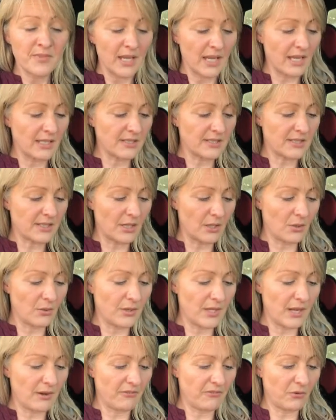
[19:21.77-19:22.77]
and so
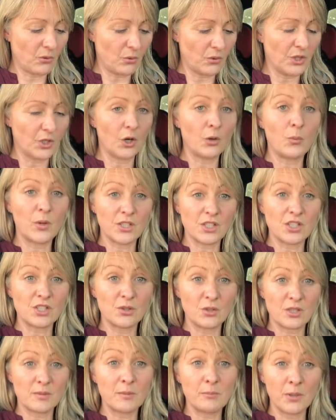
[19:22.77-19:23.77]
therefore, witches
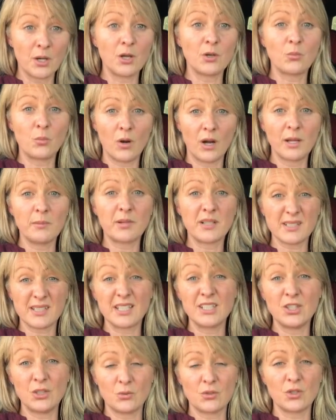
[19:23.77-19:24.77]
used to be burned. Why? Because
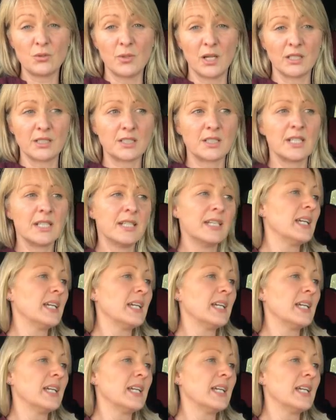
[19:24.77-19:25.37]
they knew too much.